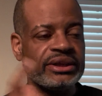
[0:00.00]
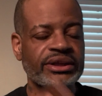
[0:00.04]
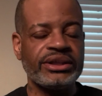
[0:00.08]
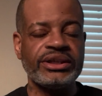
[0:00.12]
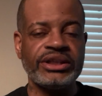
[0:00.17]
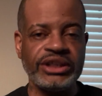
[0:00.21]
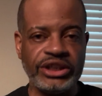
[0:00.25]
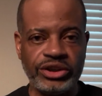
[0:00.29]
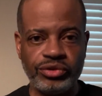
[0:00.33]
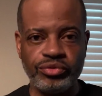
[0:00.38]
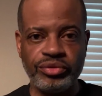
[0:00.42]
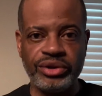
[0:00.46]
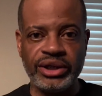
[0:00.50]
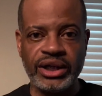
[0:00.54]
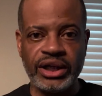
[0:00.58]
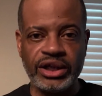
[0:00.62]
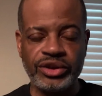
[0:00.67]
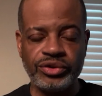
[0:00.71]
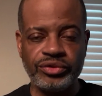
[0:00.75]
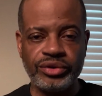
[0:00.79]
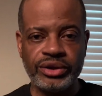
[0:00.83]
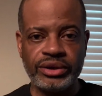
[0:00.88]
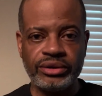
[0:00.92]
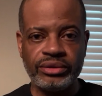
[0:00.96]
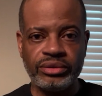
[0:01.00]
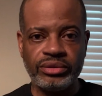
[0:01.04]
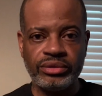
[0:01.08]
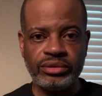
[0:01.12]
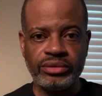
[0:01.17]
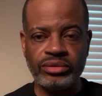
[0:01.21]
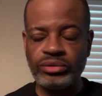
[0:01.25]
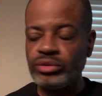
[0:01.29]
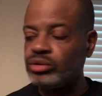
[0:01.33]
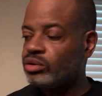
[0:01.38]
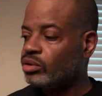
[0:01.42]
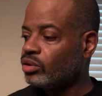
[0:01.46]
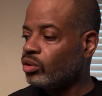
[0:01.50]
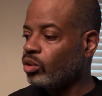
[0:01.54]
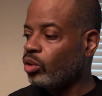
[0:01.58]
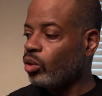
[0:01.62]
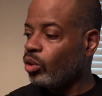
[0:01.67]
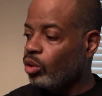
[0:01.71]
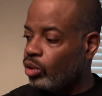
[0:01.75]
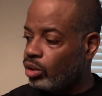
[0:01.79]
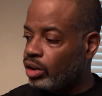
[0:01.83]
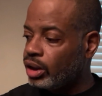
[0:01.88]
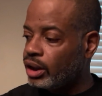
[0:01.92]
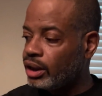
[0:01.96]
C300
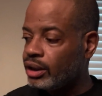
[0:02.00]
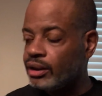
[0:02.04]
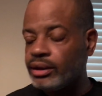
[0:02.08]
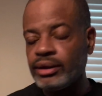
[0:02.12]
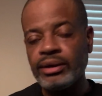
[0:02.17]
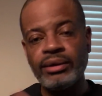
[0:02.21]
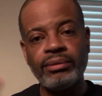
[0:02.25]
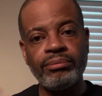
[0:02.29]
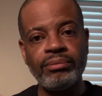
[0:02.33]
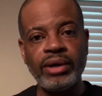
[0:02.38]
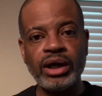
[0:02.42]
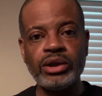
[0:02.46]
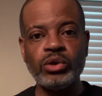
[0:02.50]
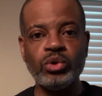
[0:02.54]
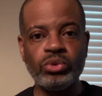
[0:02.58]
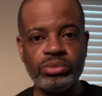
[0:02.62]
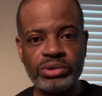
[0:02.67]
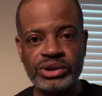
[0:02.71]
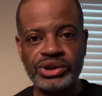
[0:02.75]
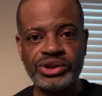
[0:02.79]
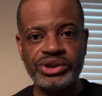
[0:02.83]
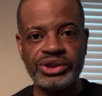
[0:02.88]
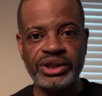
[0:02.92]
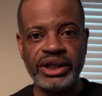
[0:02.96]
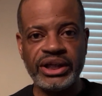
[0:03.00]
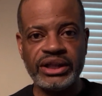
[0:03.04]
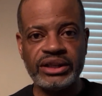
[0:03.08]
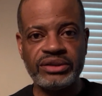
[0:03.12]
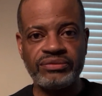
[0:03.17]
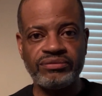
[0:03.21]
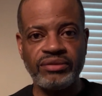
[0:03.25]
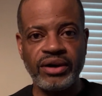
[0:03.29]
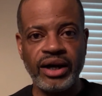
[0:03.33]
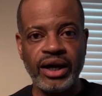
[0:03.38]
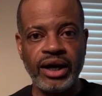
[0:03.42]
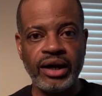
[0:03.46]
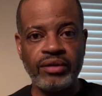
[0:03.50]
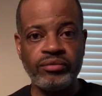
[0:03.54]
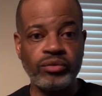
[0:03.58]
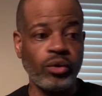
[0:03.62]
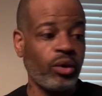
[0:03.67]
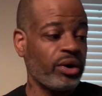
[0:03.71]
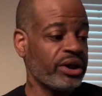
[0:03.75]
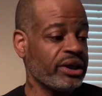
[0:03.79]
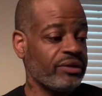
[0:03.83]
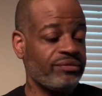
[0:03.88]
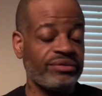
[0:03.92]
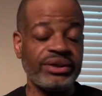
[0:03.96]
or my Lumix GH5
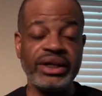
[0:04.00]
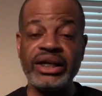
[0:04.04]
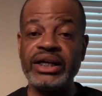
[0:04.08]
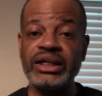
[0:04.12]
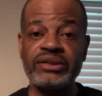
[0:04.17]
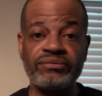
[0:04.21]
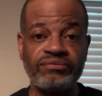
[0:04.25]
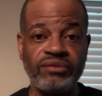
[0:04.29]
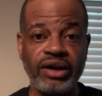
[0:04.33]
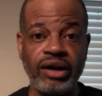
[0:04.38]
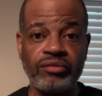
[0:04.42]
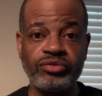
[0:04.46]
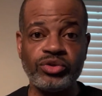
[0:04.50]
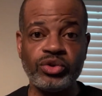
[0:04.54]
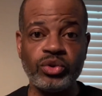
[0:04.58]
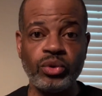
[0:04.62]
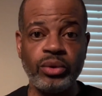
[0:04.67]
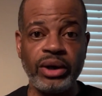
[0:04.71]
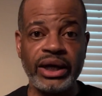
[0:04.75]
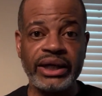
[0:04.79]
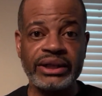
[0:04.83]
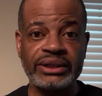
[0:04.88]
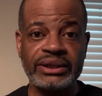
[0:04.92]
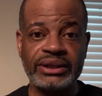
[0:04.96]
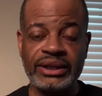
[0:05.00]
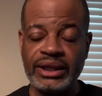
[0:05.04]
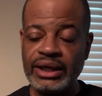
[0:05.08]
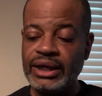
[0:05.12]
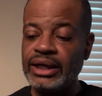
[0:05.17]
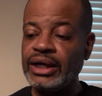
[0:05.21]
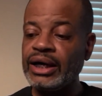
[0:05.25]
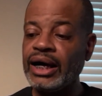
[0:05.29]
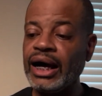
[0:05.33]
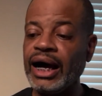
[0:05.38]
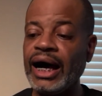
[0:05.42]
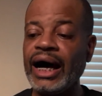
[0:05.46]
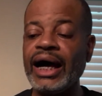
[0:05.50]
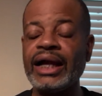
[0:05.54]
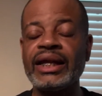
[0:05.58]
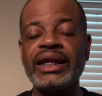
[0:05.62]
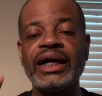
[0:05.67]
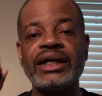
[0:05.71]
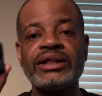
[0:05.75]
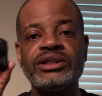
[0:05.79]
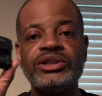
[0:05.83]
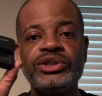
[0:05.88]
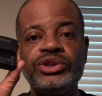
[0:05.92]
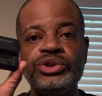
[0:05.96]
or even the S5IIX, I
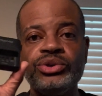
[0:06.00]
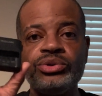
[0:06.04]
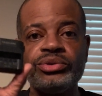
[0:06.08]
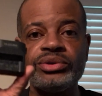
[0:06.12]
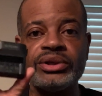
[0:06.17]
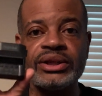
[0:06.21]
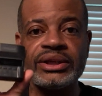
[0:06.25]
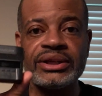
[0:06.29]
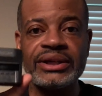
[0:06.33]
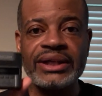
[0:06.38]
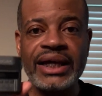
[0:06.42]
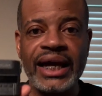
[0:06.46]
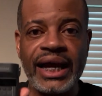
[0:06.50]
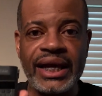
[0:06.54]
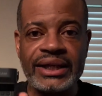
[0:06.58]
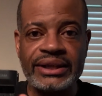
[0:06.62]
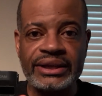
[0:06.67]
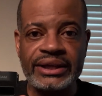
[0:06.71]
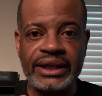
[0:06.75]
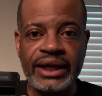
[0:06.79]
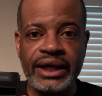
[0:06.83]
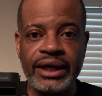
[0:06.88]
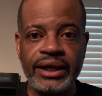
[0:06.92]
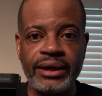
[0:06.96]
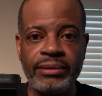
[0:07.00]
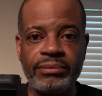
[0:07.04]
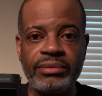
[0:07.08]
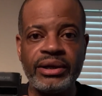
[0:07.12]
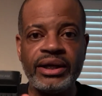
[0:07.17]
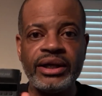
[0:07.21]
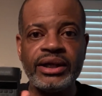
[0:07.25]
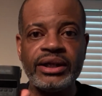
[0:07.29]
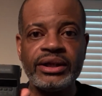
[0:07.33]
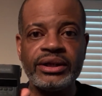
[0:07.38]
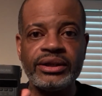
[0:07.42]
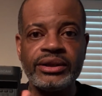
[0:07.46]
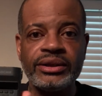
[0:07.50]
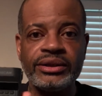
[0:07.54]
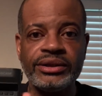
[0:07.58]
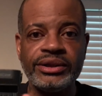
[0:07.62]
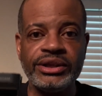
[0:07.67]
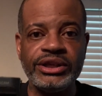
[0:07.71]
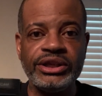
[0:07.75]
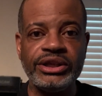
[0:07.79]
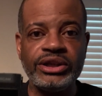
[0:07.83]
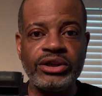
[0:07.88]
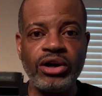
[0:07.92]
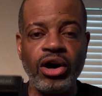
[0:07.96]
like to use the Tascam
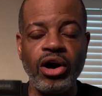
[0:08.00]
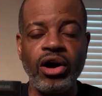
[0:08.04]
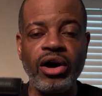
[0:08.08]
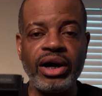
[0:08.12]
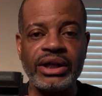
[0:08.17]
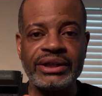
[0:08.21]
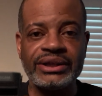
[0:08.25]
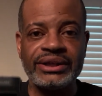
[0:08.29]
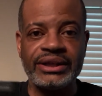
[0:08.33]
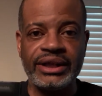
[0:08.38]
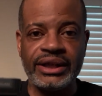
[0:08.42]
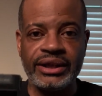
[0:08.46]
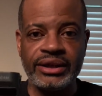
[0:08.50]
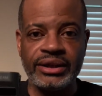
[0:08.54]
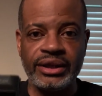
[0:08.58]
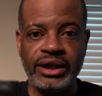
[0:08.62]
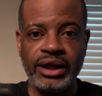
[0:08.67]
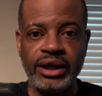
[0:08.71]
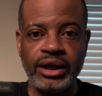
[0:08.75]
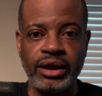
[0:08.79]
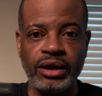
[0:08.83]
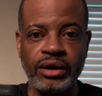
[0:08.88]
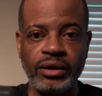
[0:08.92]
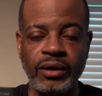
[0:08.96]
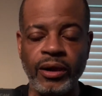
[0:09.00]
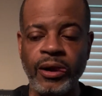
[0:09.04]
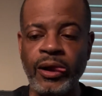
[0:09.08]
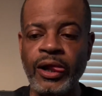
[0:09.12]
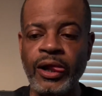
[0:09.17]
DR10L.